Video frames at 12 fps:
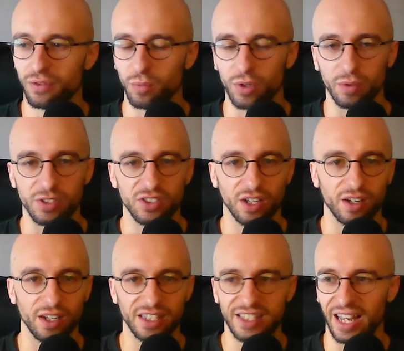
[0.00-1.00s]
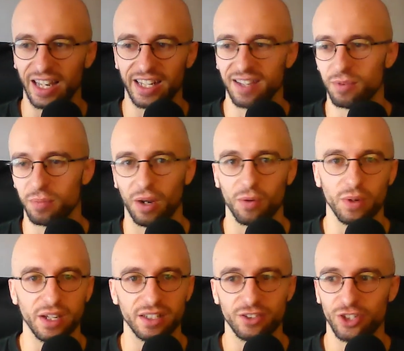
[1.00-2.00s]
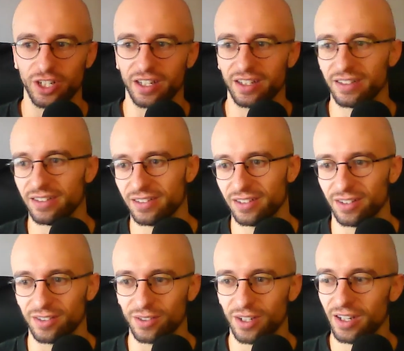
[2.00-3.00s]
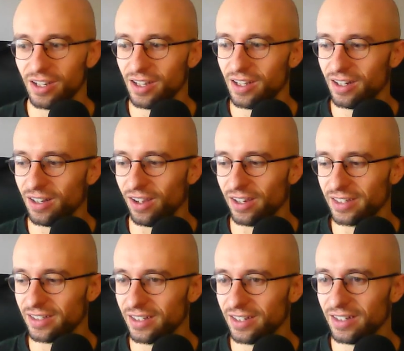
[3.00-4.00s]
and we would start like telling him about weird shit, and you know, like